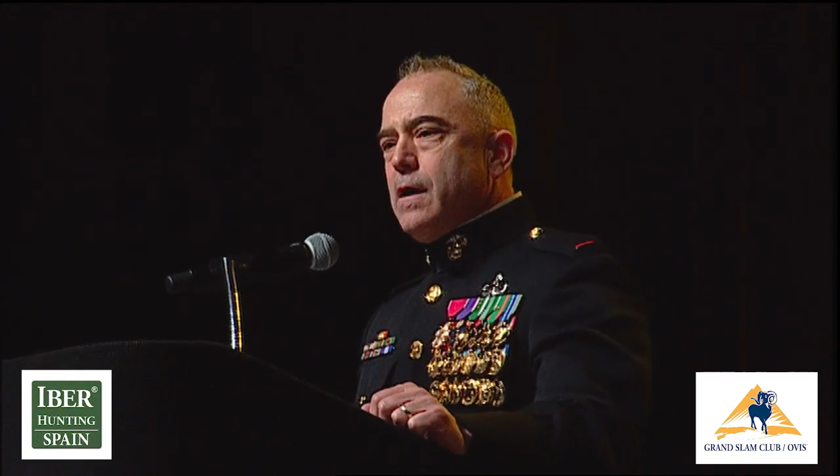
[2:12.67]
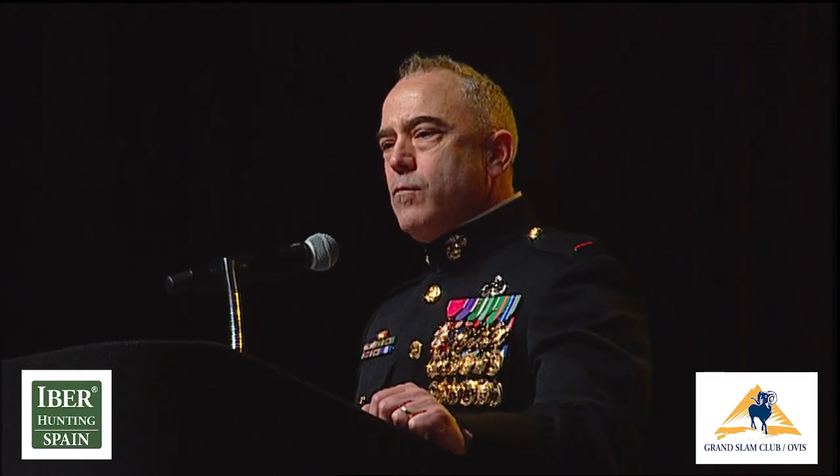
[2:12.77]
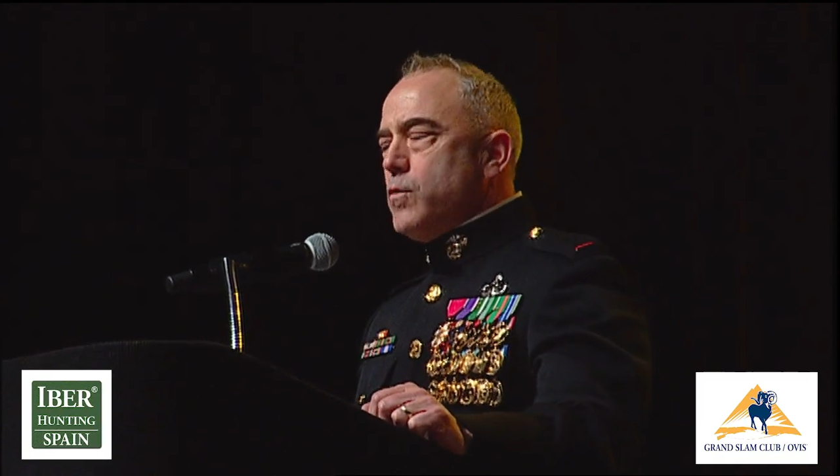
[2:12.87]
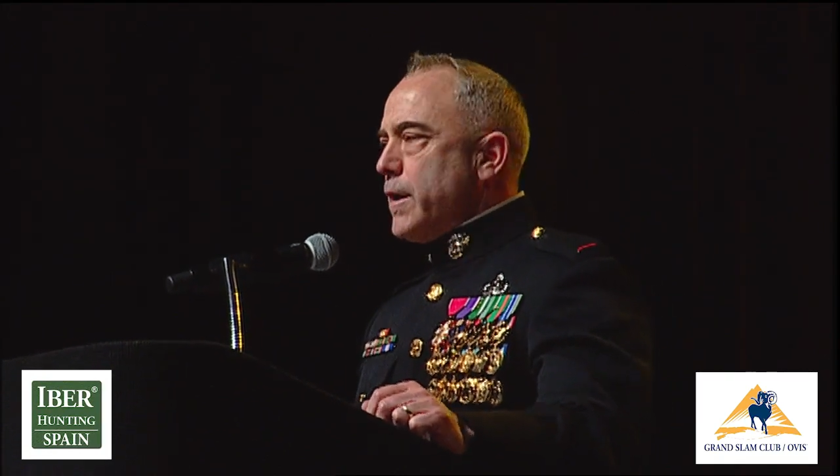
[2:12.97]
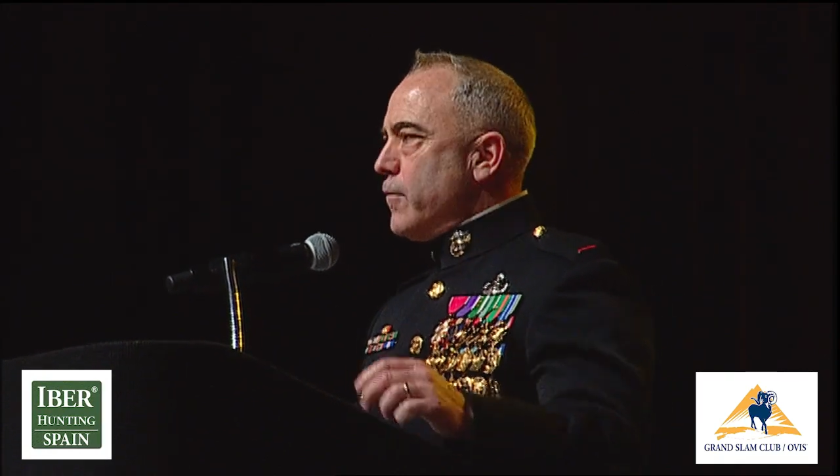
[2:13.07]

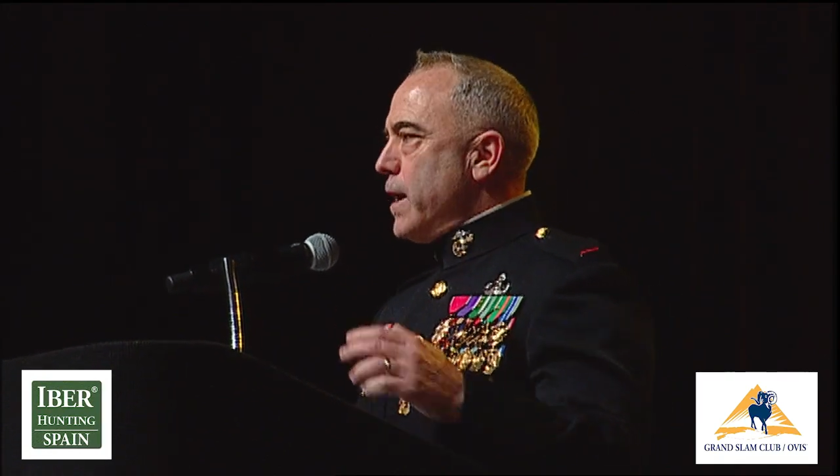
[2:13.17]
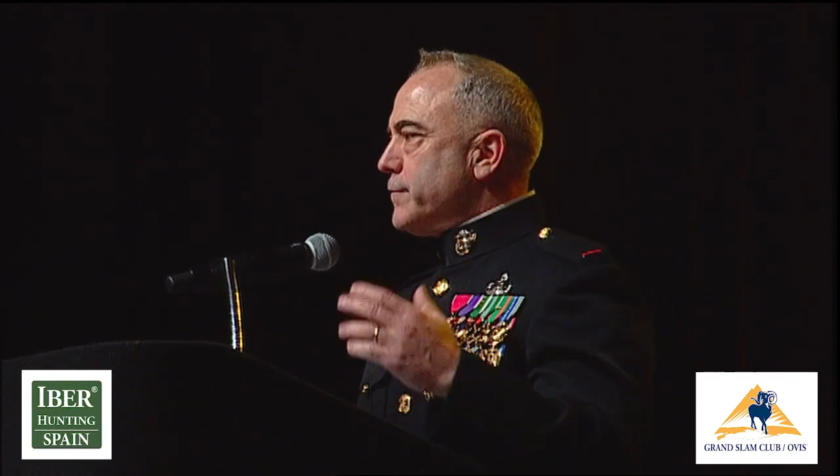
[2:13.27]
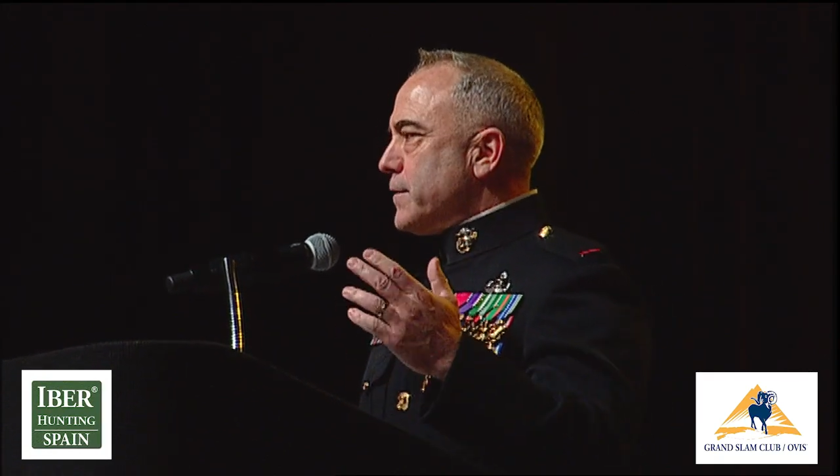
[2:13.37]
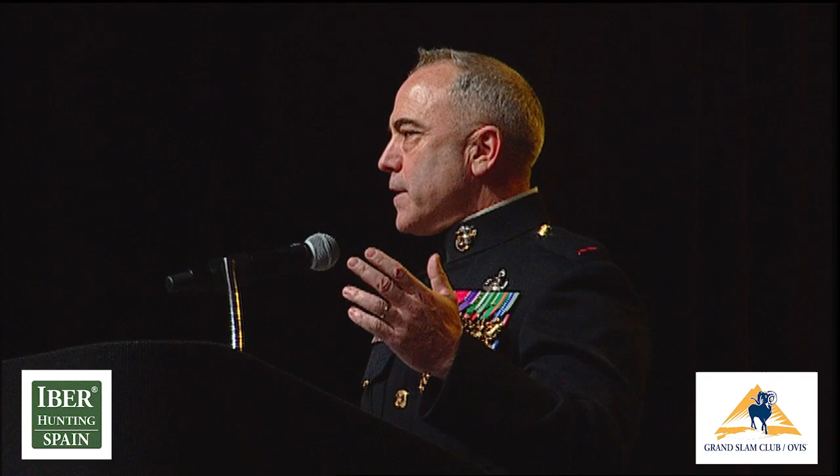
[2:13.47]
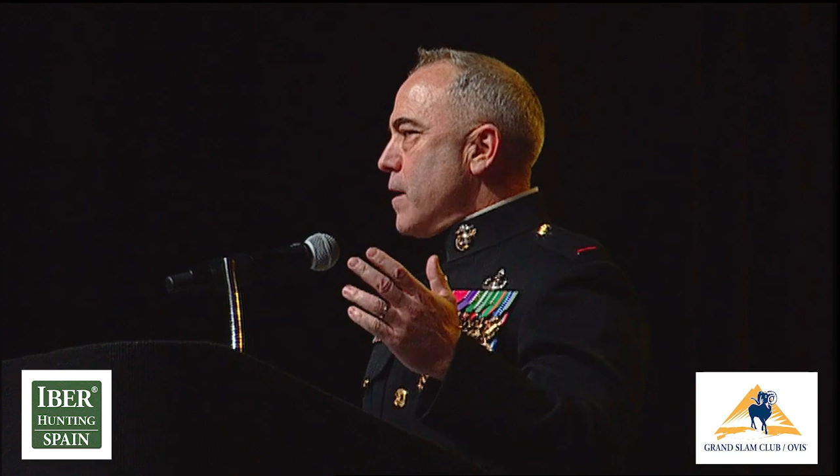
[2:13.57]
We arrived
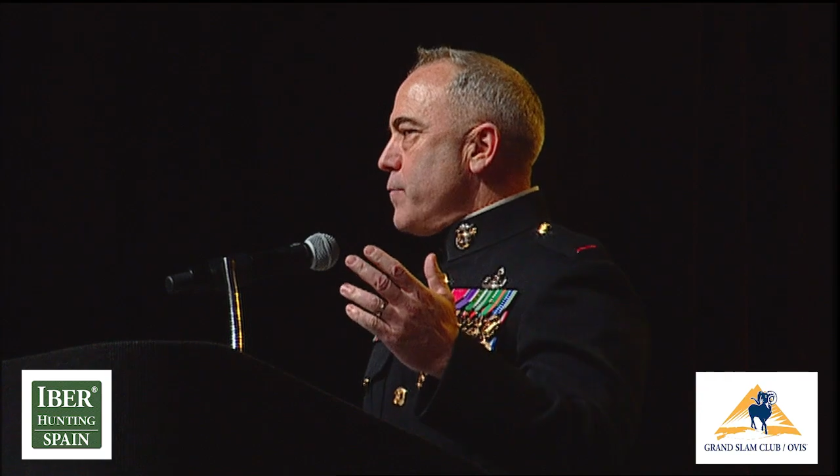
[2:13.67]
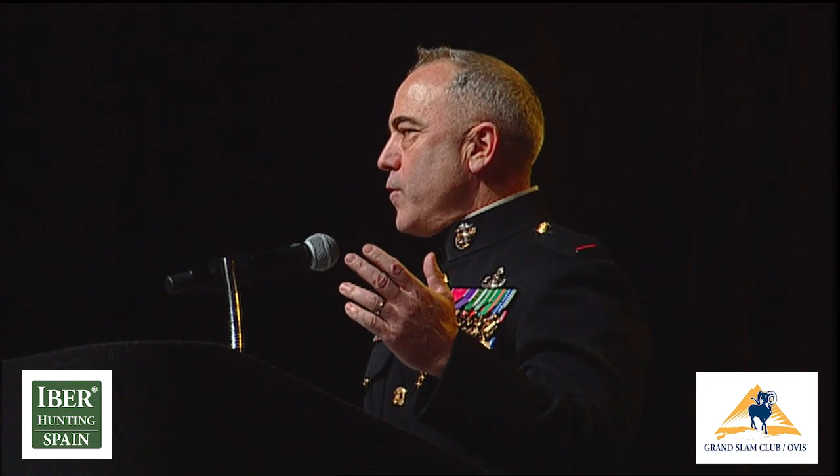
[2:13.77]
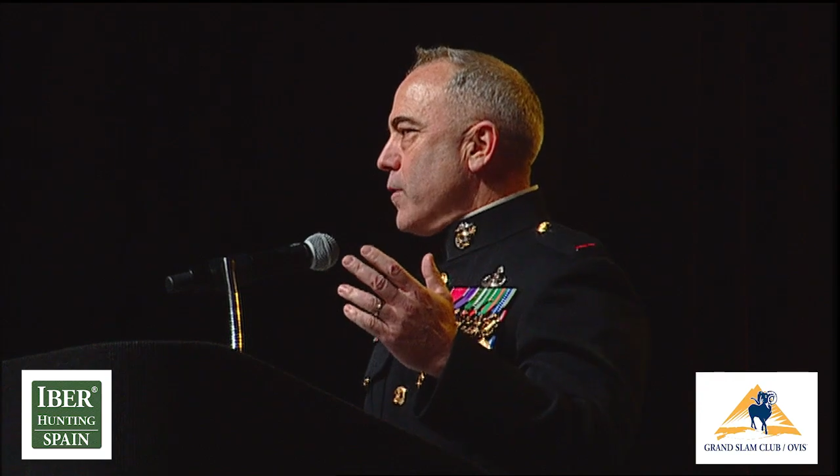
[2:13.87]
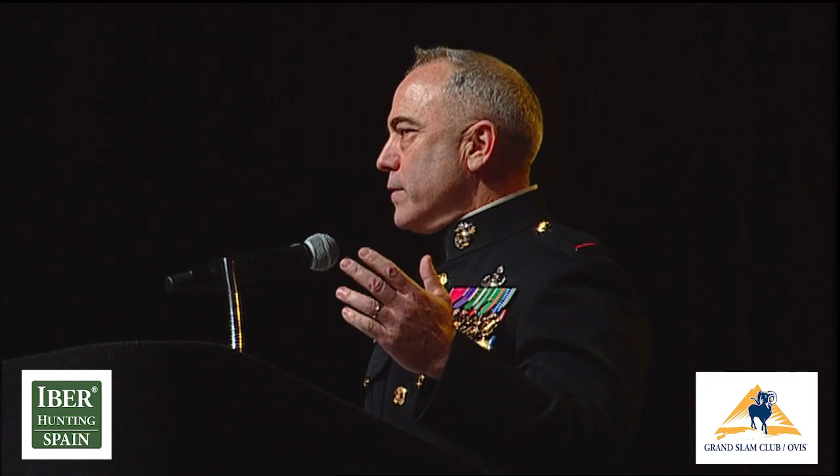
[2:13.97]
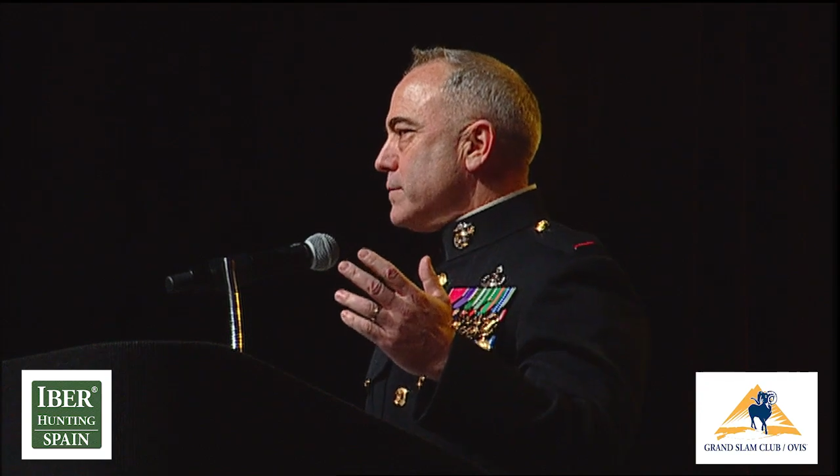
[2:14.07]
at the
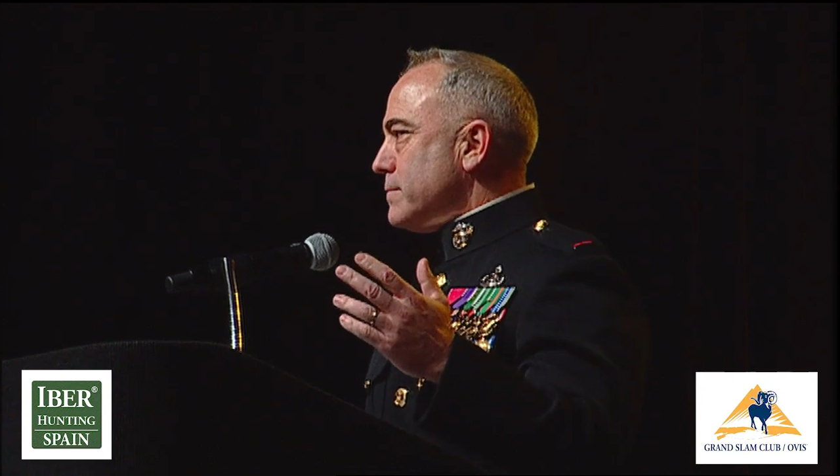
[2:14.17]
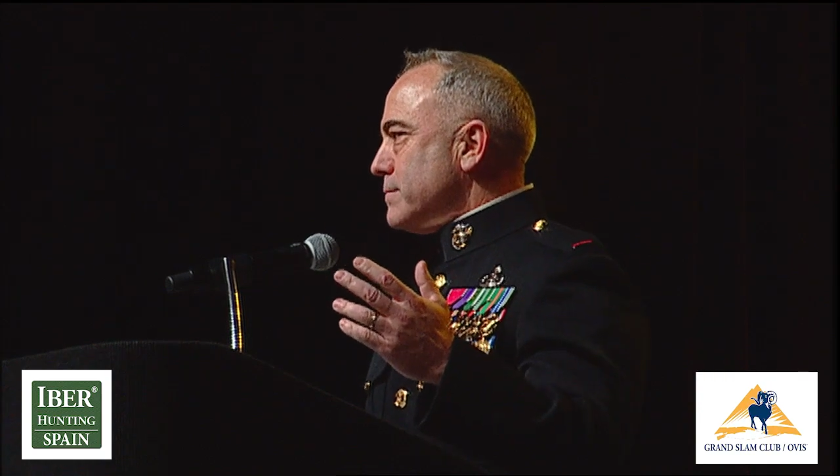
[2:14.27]
airport,